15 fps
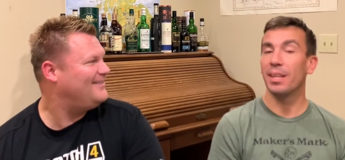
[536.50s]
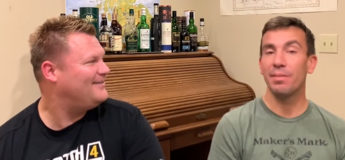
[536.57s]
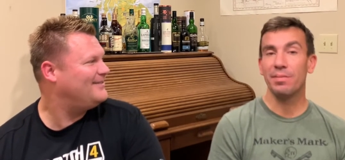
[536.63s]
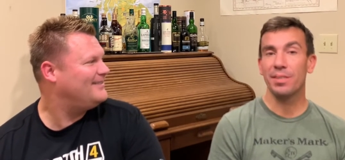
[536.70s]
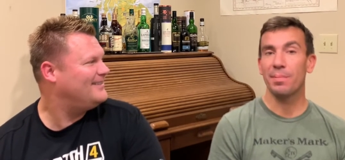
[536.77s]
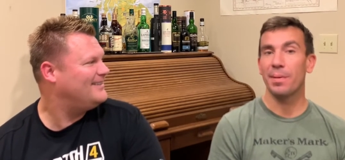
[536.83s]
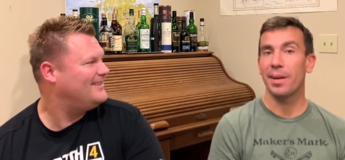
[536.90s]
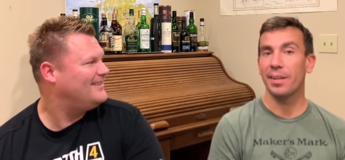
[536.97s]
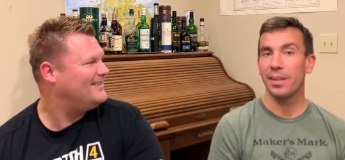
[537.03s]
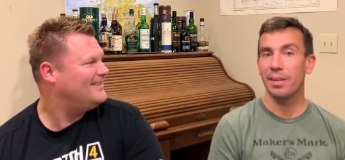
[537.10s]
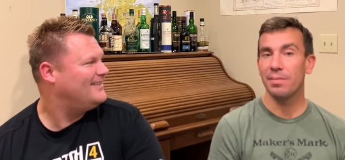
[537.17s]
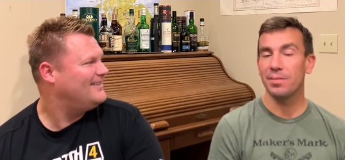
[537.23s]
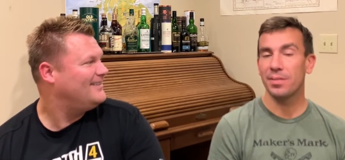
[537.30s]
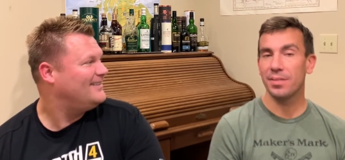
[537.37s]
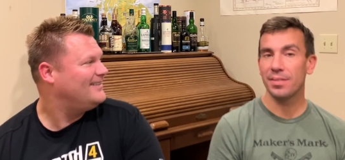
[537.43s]
Speaker 1: Lives about
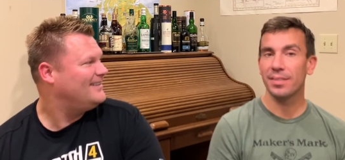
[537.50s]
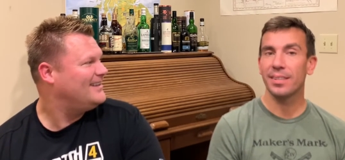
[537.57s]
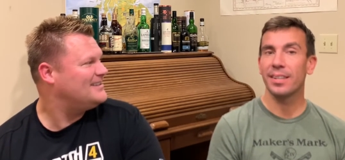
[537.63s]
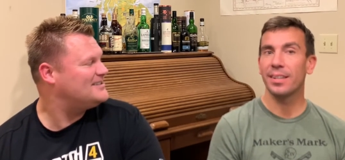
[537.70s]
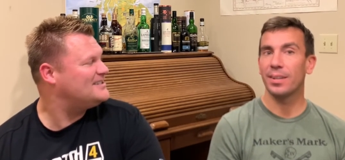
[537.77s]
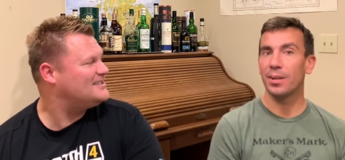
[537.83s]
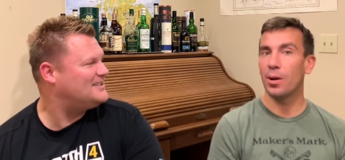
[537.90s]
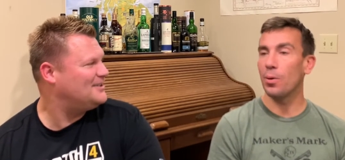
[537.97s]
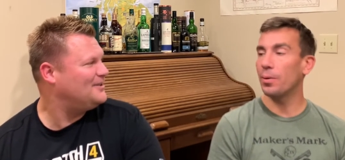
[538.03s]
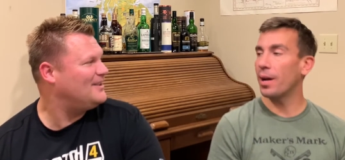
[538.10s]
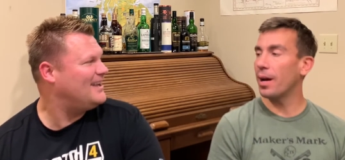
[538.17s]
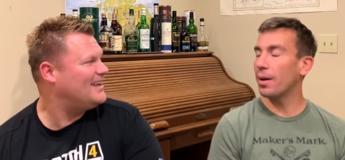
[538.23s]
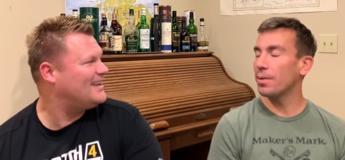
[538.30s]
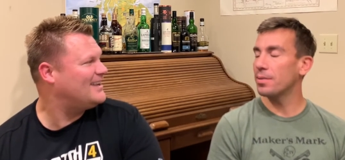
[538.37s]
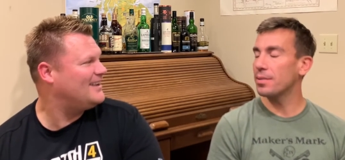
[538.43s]
lives.
Speaker 2: In she's still
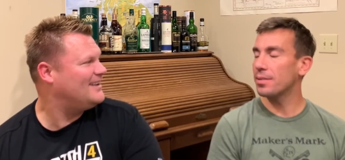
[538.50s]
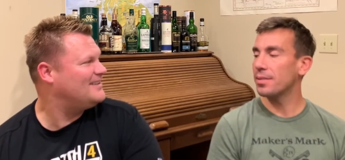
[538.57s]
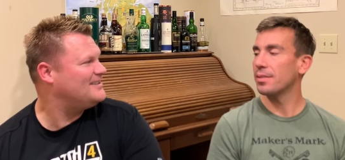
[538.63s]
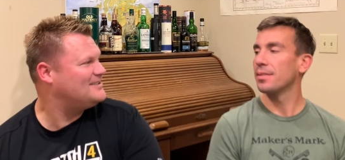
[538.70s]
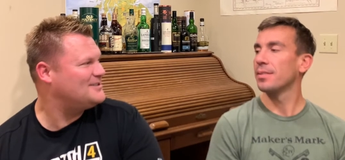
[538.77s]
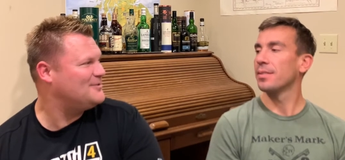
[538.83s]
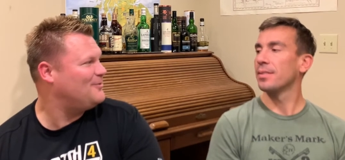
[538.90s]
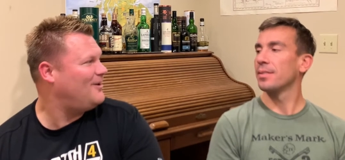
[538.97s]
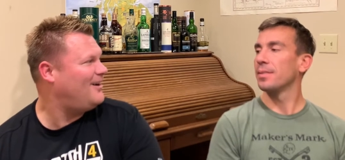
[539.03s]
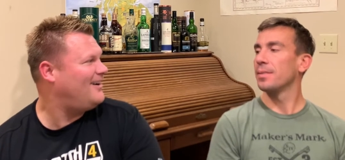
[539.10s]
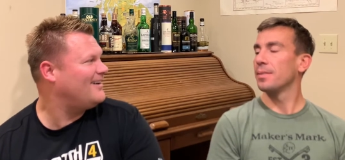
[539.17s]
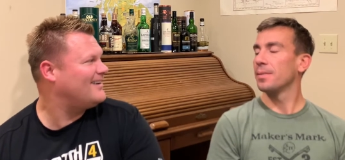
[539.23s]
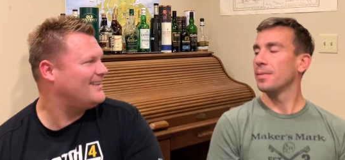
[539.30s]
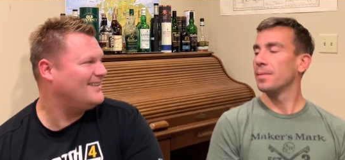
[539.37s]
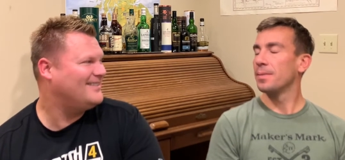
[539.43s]
like house. Did she
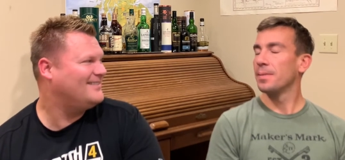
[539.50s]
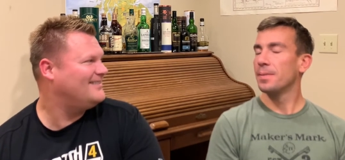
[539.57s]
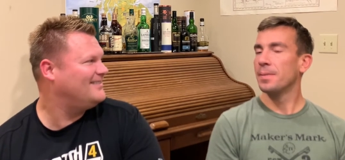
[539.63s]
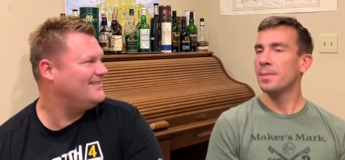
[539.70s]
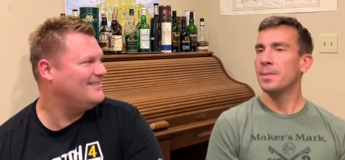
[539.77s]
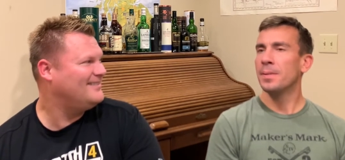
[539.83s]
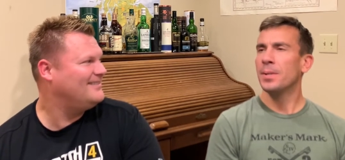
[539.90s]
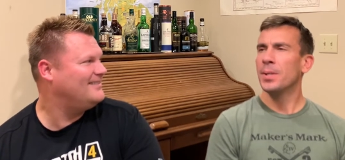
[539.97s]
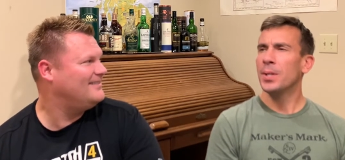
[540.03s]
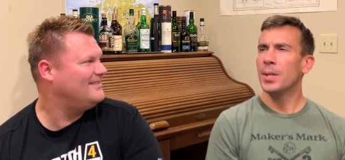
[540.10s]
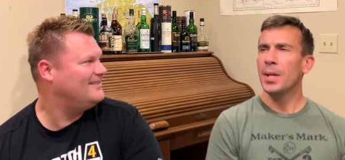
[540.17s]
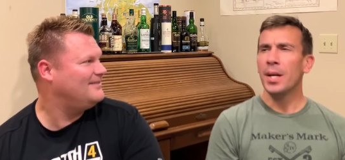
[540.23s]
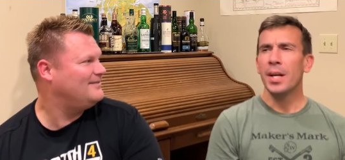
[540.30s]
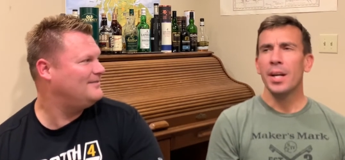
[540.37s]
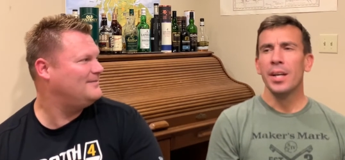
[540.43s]
walk and
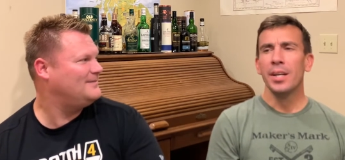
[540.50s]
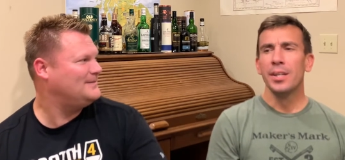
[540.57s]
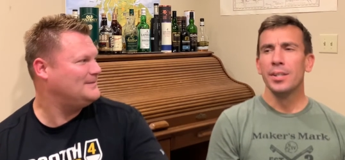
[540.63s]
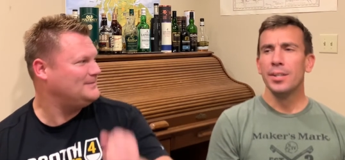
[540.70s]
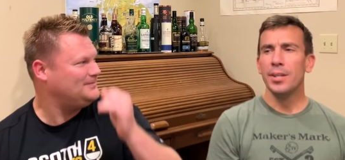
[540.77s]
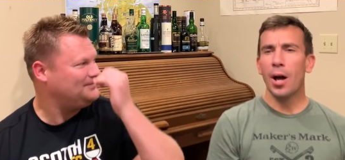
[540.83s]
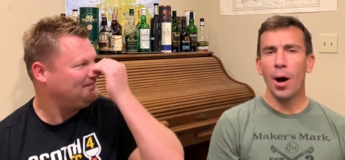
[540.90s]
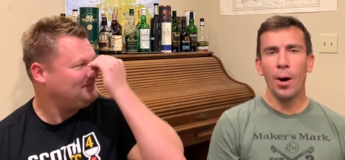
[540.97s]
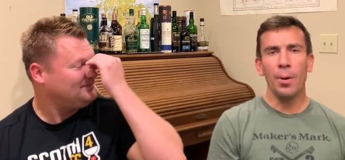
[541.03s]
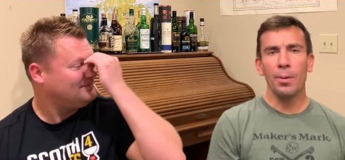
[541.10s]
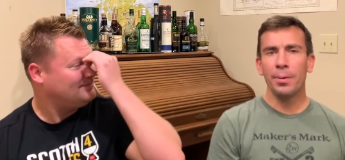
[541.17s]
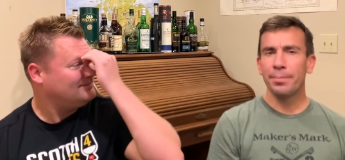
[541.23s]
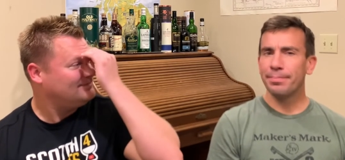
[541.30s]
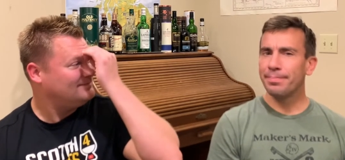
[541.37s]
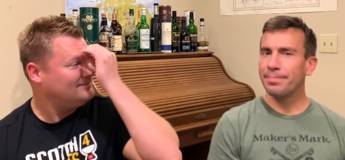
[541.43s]

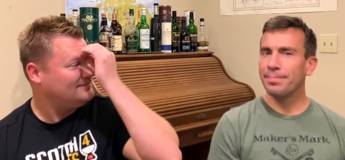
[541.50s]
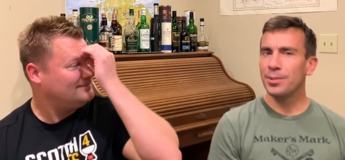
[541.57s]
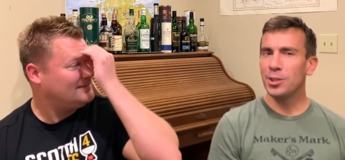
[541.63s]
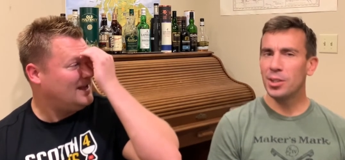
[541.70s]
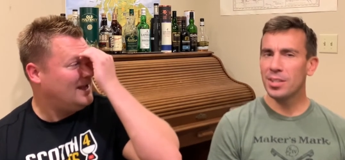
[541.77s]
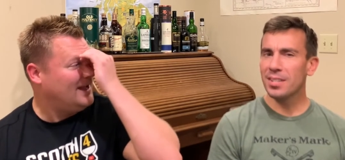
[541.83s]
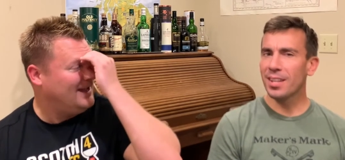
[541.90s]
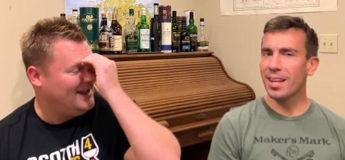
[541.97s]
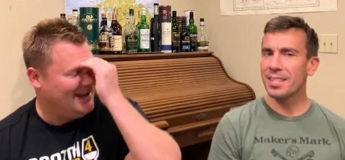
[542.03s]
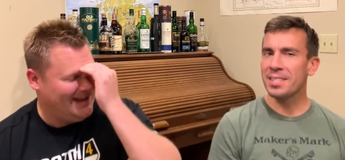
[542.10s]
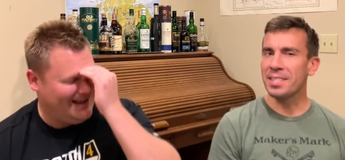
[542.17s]
Speaker 1: no. She's not